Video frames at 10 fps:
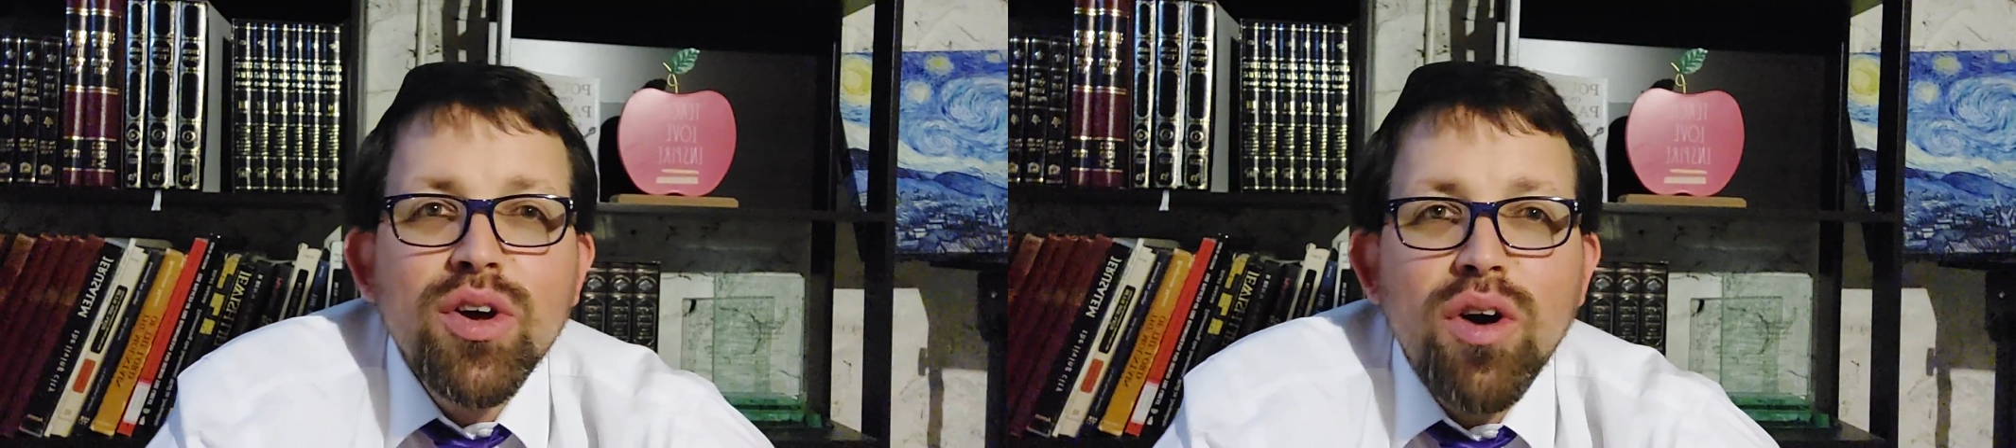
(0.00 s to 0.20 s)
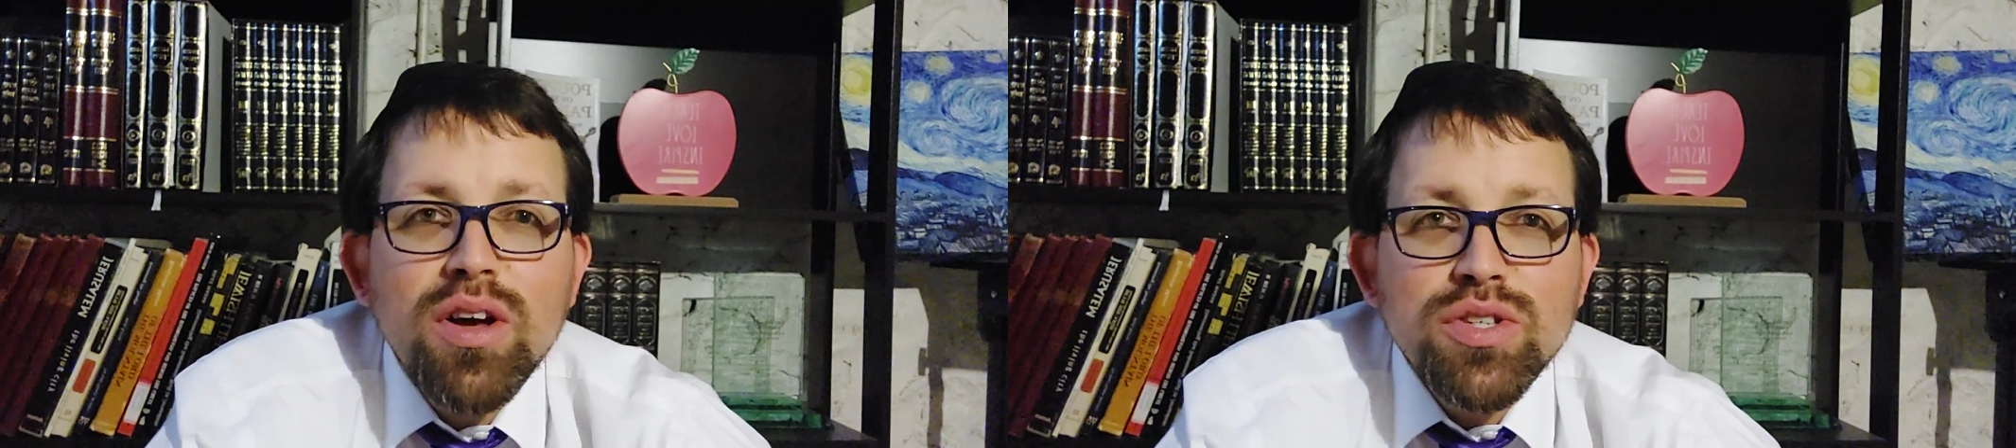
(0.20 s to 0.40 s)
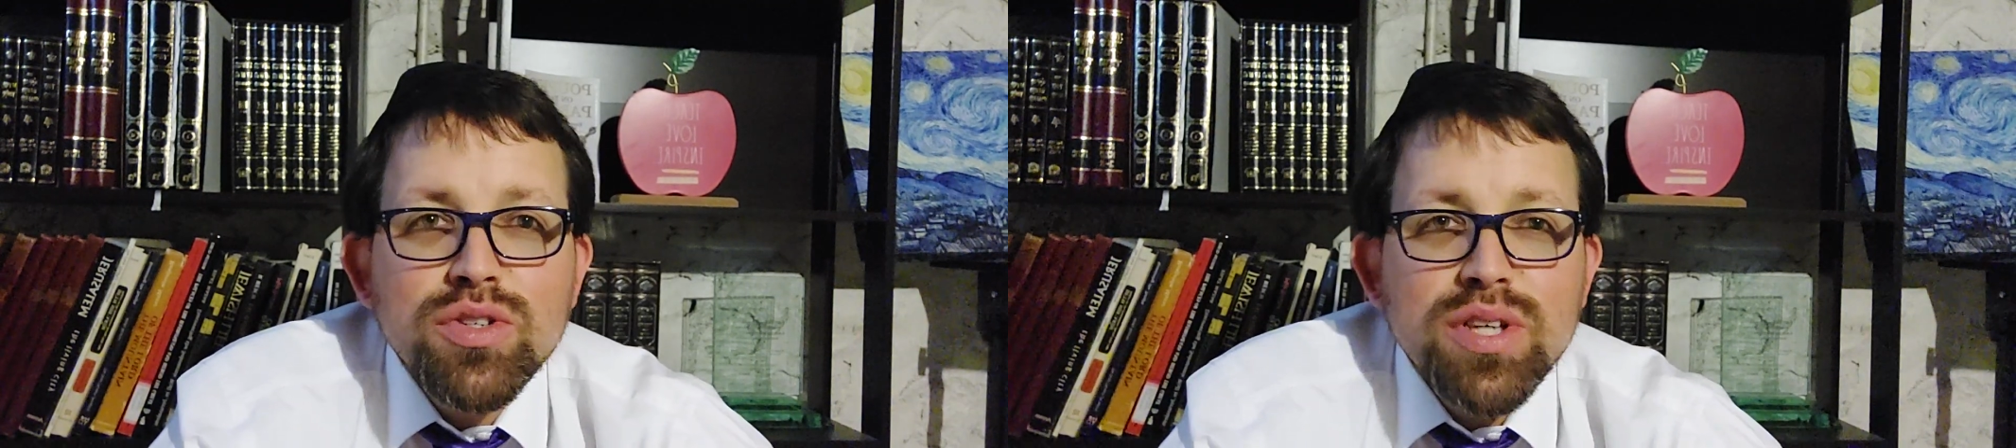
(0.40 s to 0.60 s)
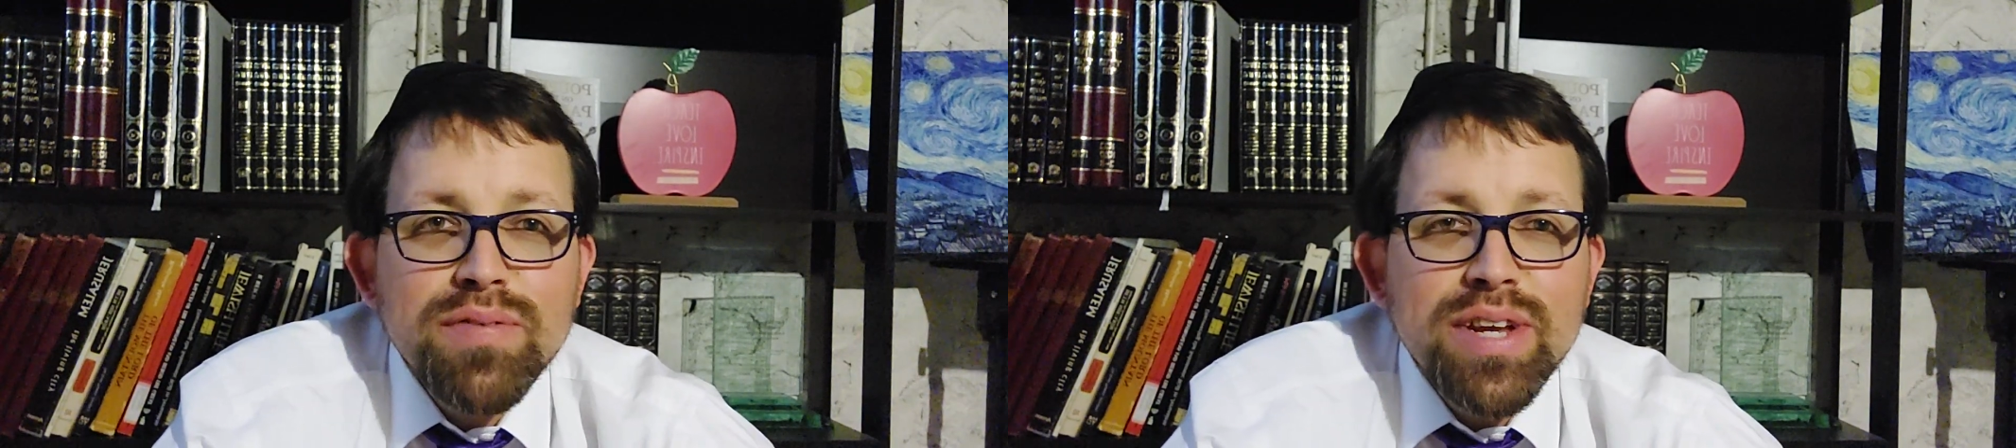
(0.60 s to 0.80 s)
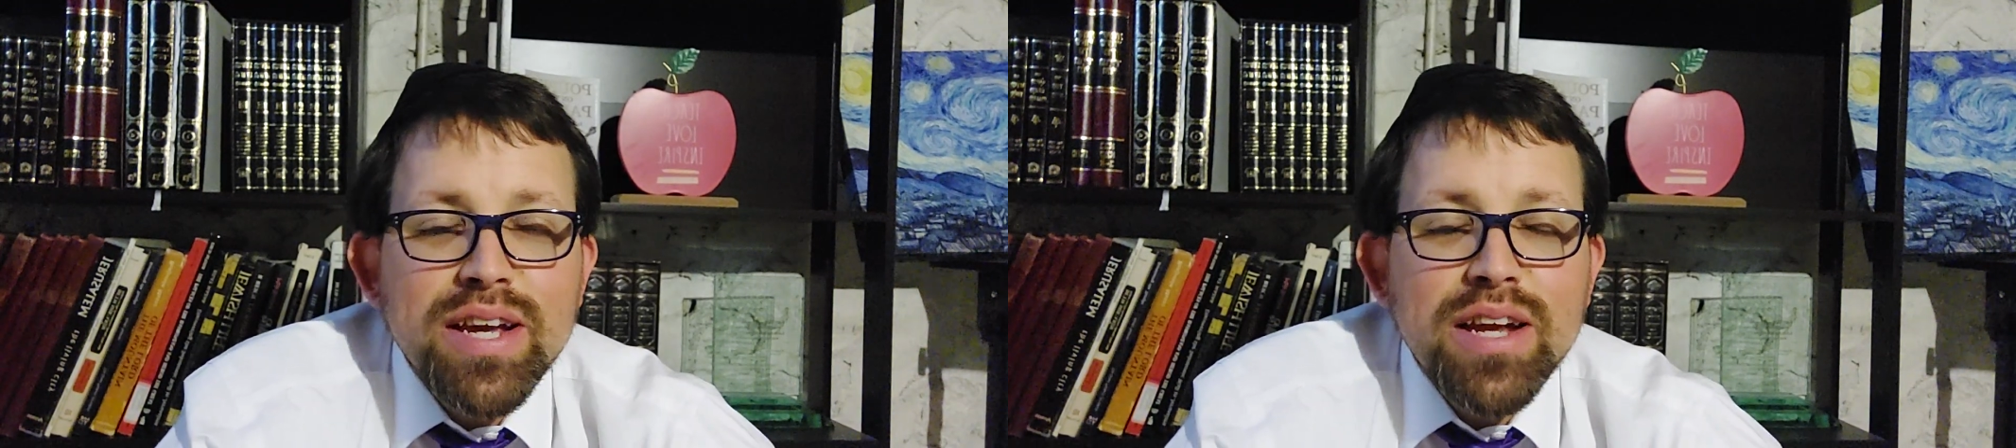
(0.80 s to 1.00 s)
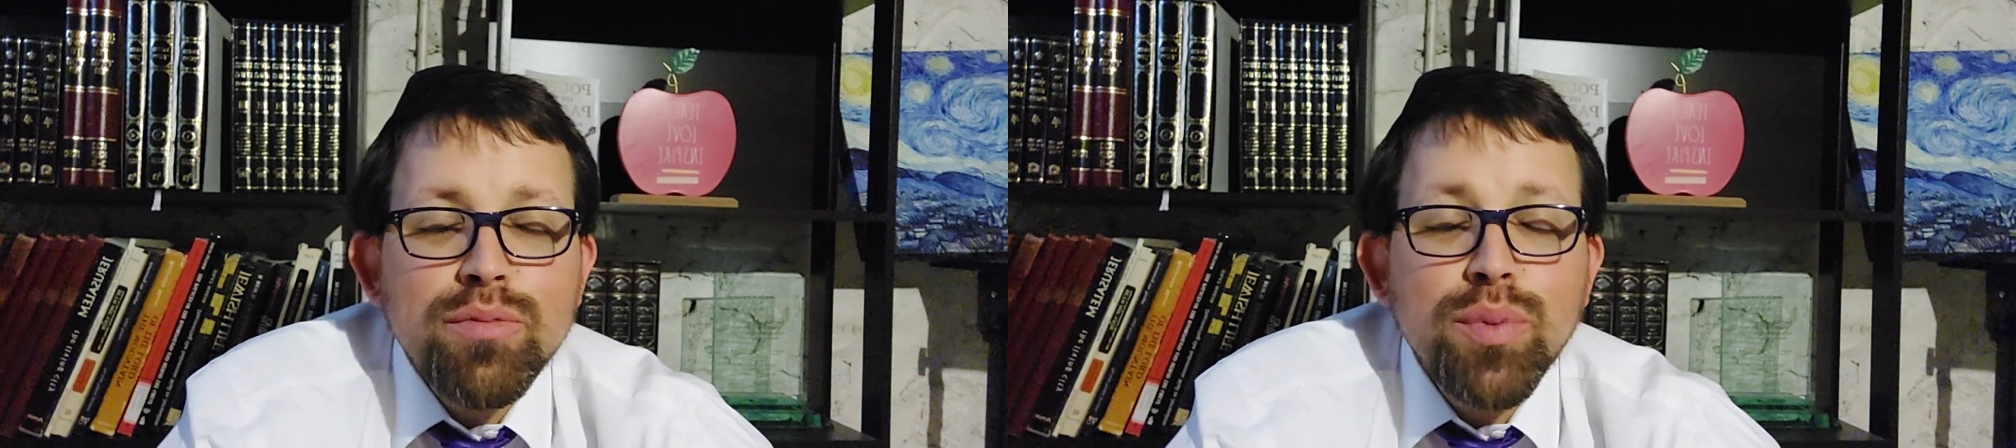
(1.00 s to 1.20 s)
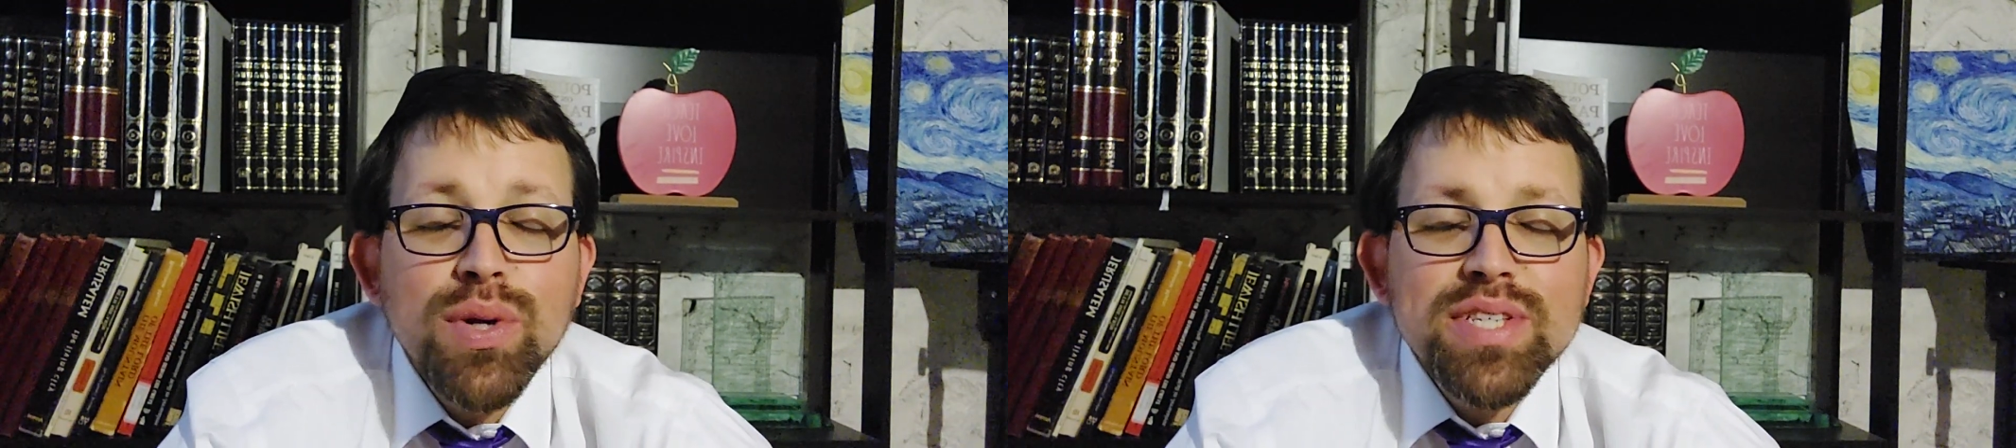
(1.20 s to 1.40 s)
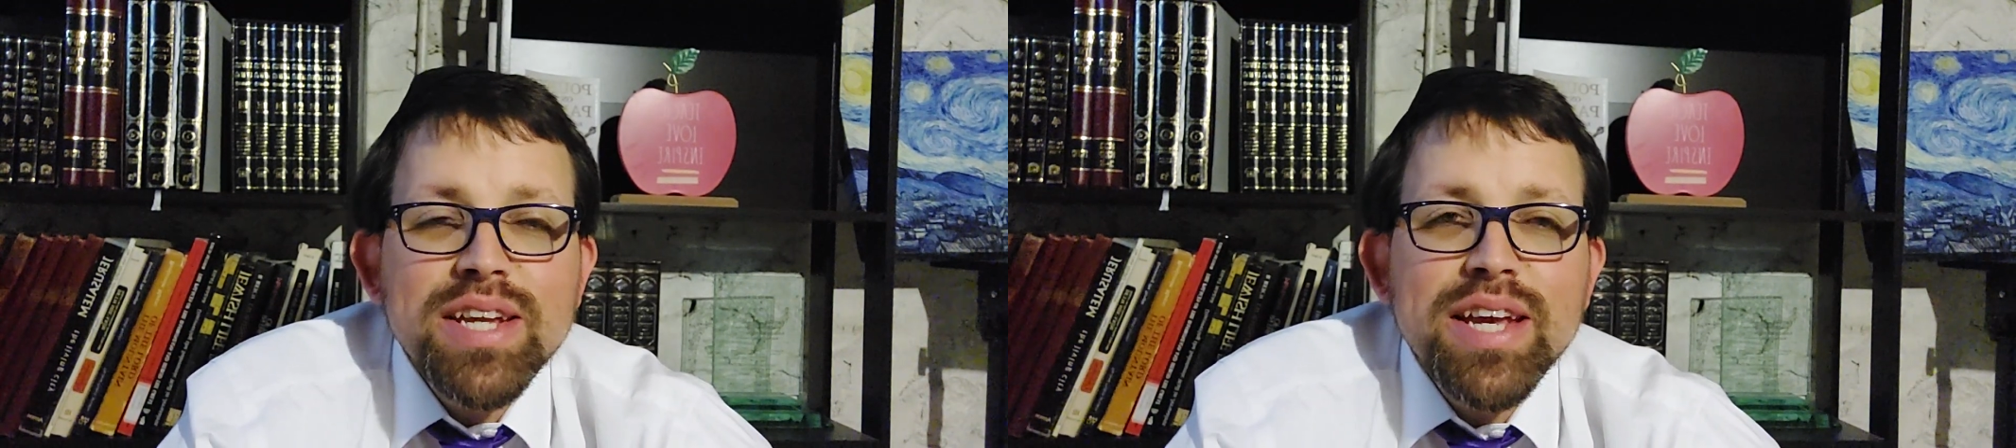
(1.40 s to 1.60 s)
cause yourself any kind of
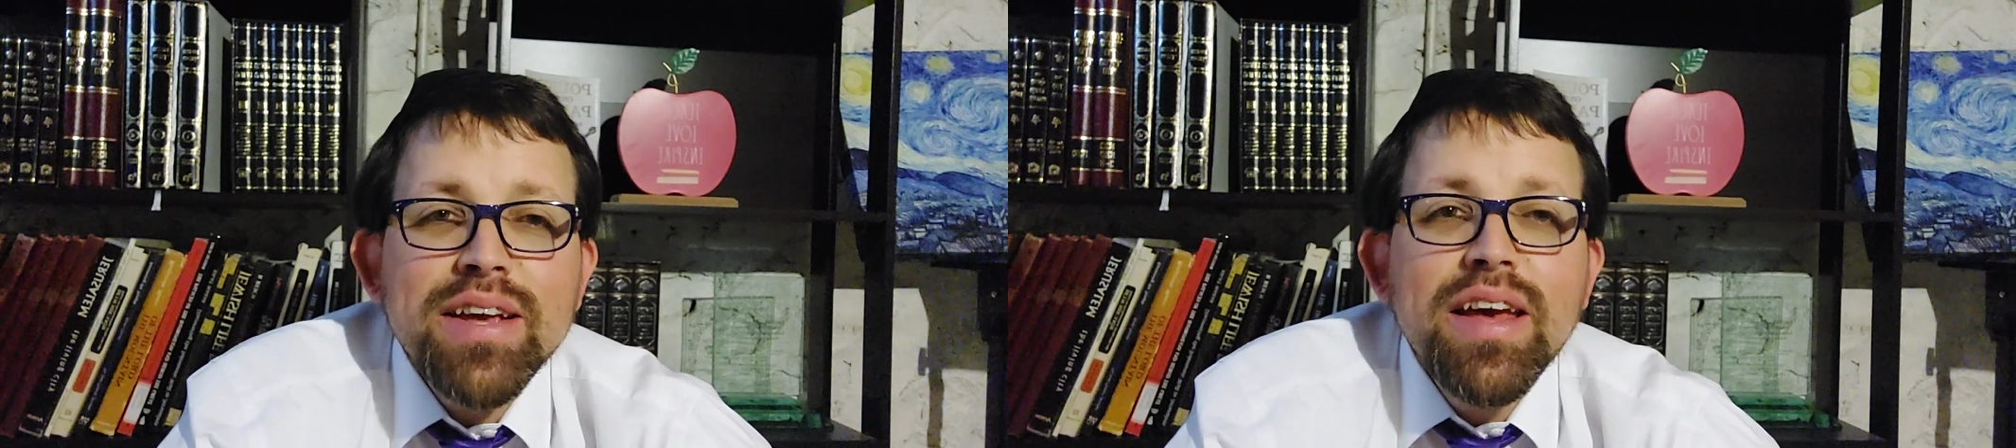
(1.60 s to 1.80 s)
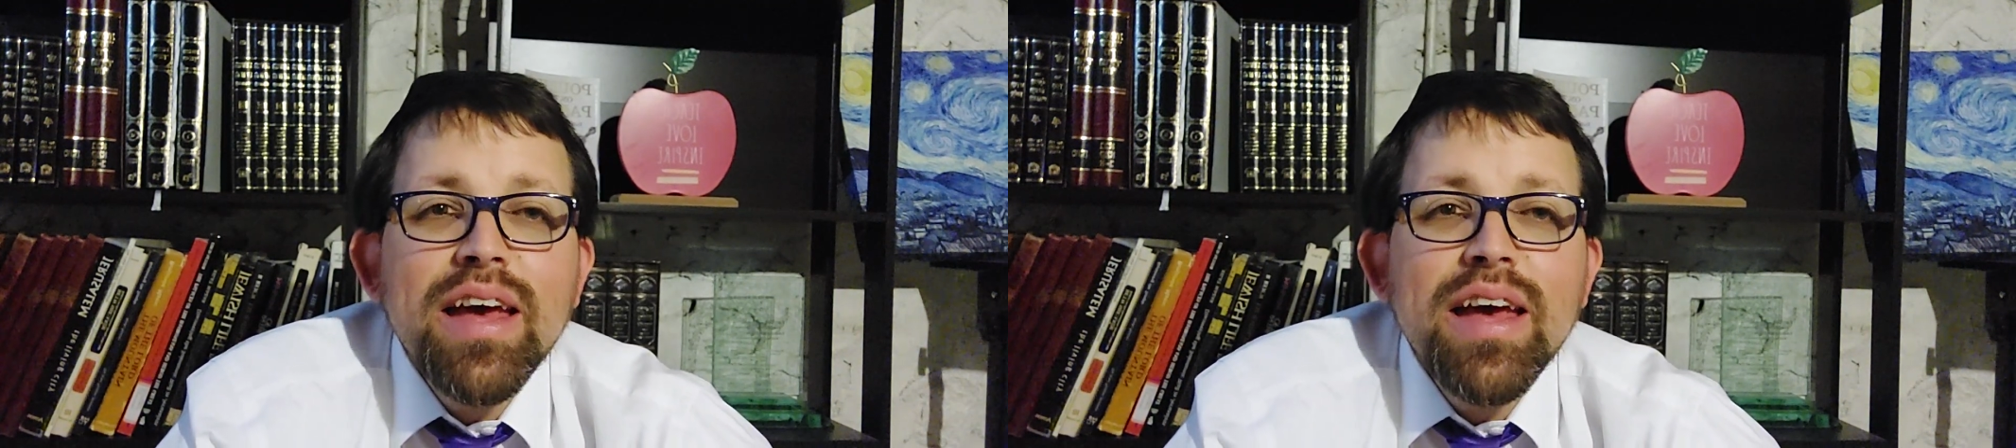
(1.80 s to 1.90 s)
poisoning,